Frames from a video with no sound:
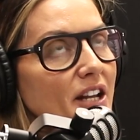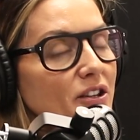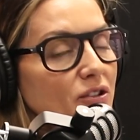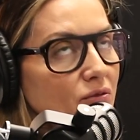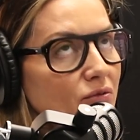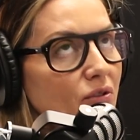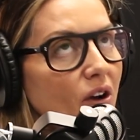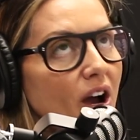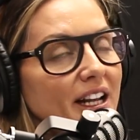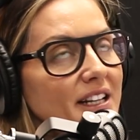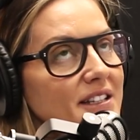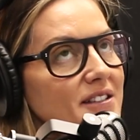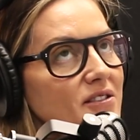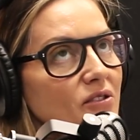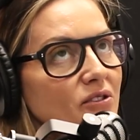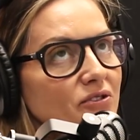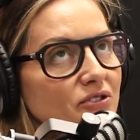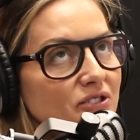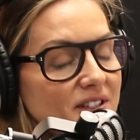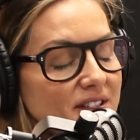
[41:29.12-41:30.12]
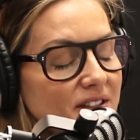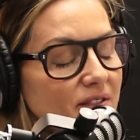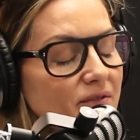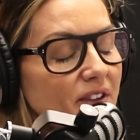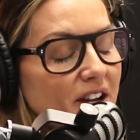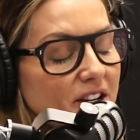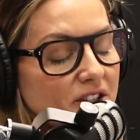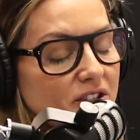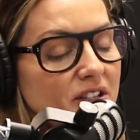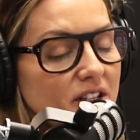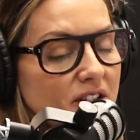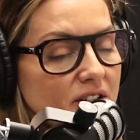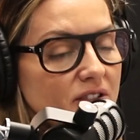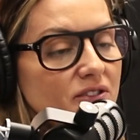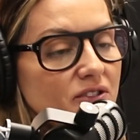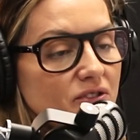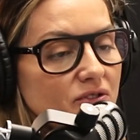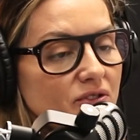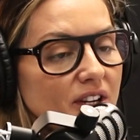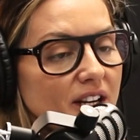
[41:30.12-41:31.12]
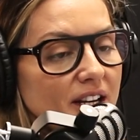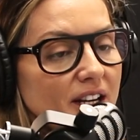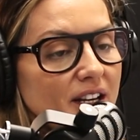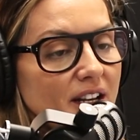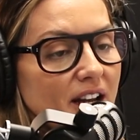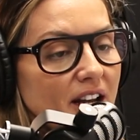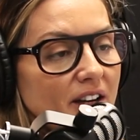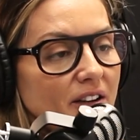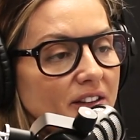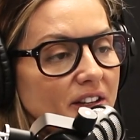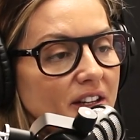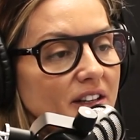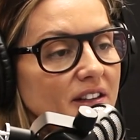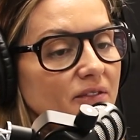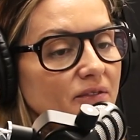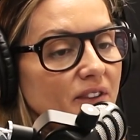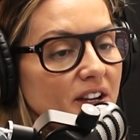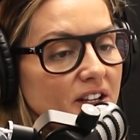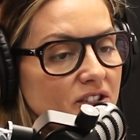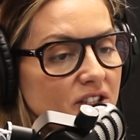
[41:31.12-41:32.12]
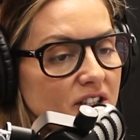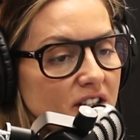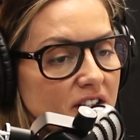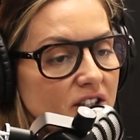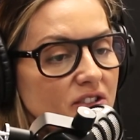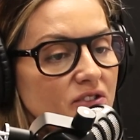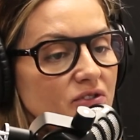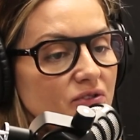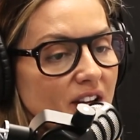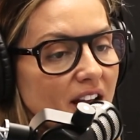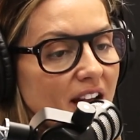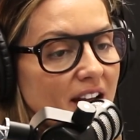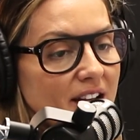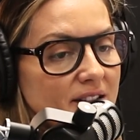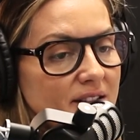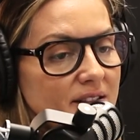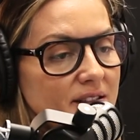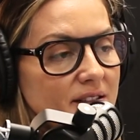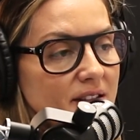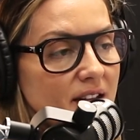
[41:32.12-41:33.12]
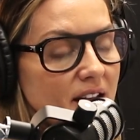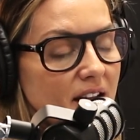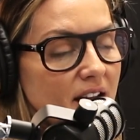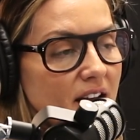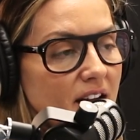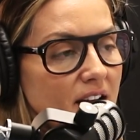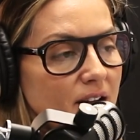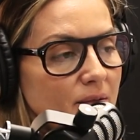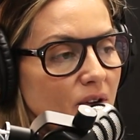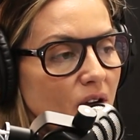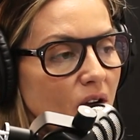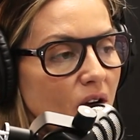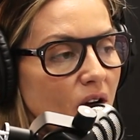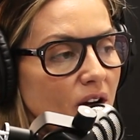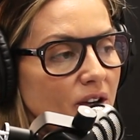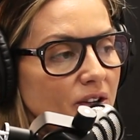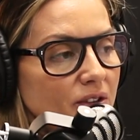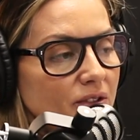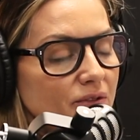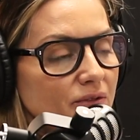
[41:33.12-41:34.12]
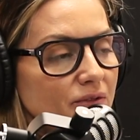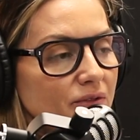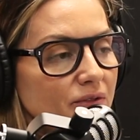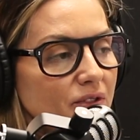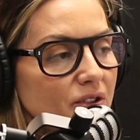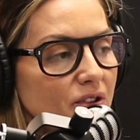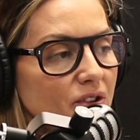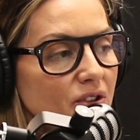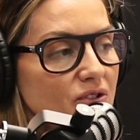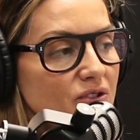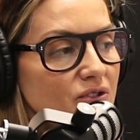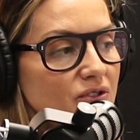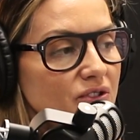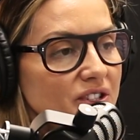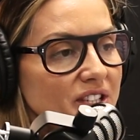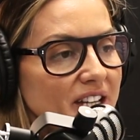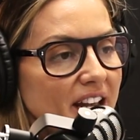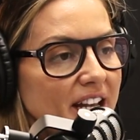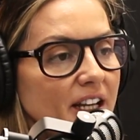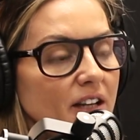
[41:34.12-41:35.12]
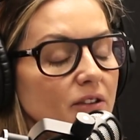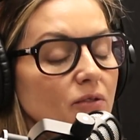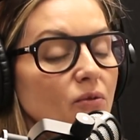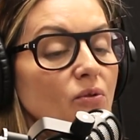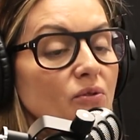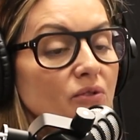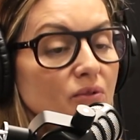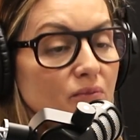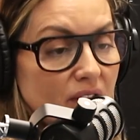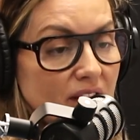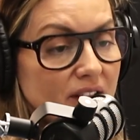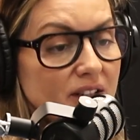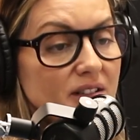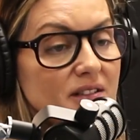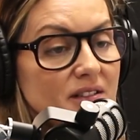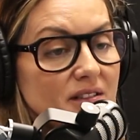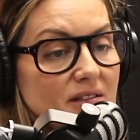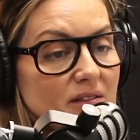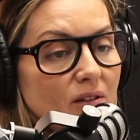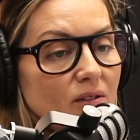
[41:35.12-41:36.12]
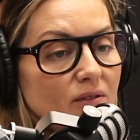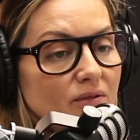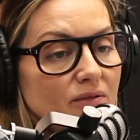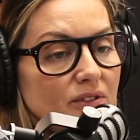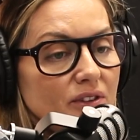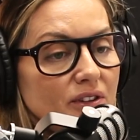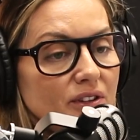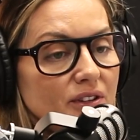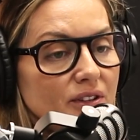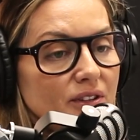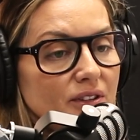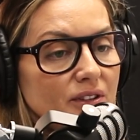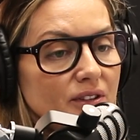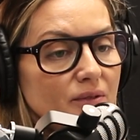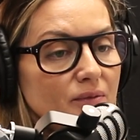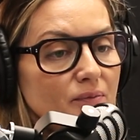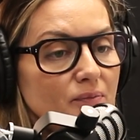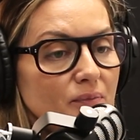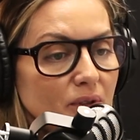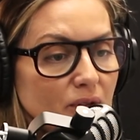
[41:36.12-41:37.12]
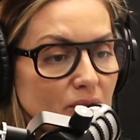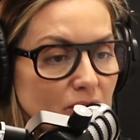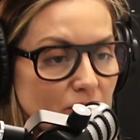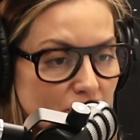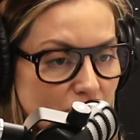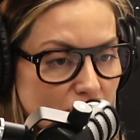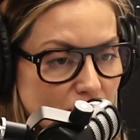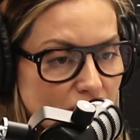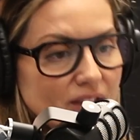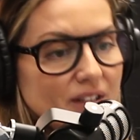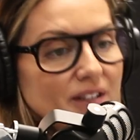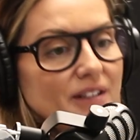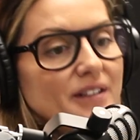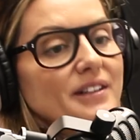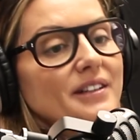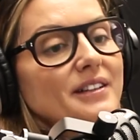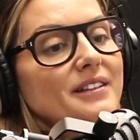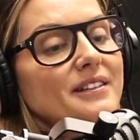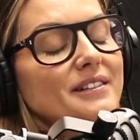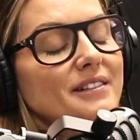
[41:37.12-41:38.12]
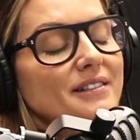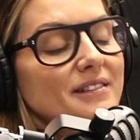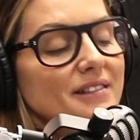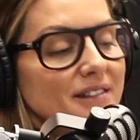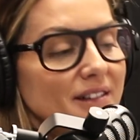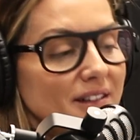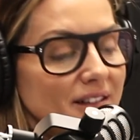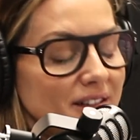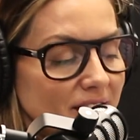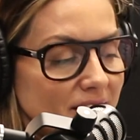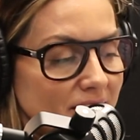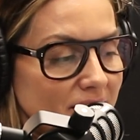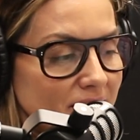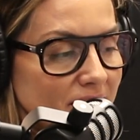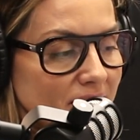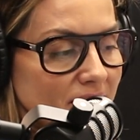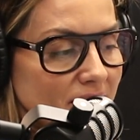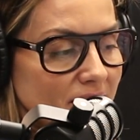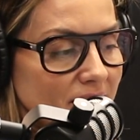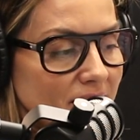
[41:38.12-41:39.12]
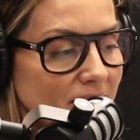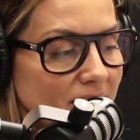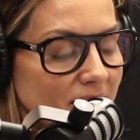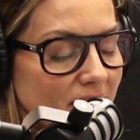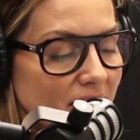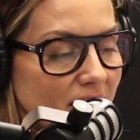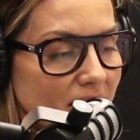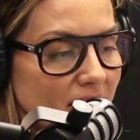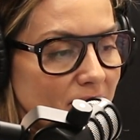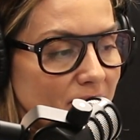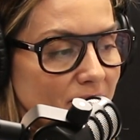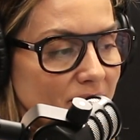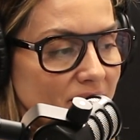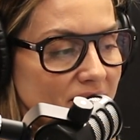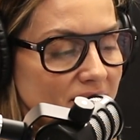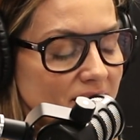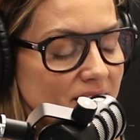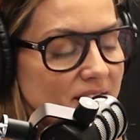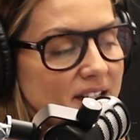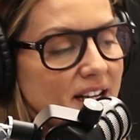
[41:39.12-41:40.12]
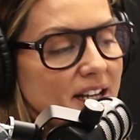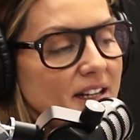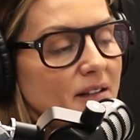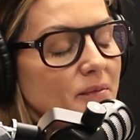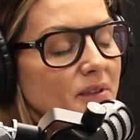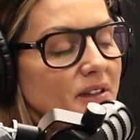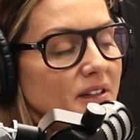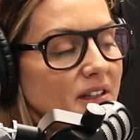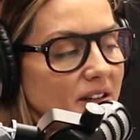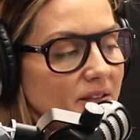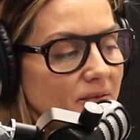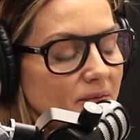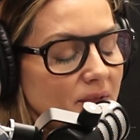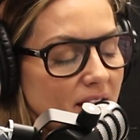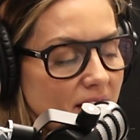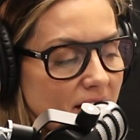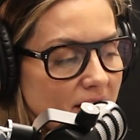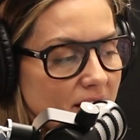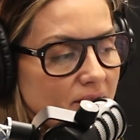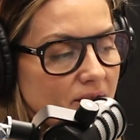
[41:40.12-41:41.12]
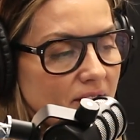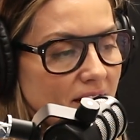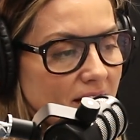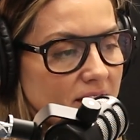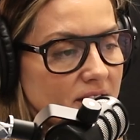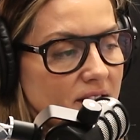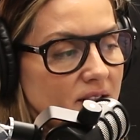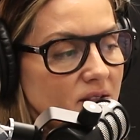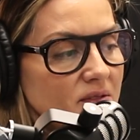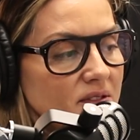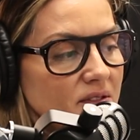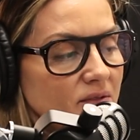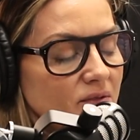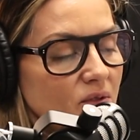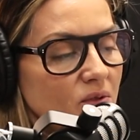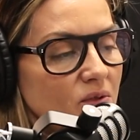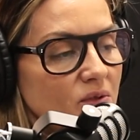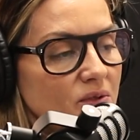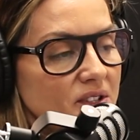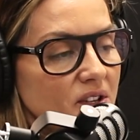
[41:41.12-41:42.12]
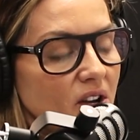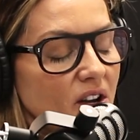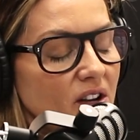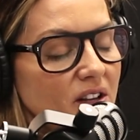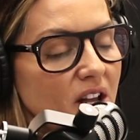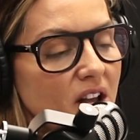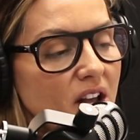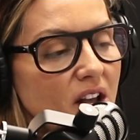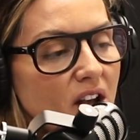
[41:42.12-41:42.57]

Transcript: and you're right, it's not just the fashion industry, and I think the fashion industry has kind of taken all the brunt of the pollution and the sustainability factors, because of course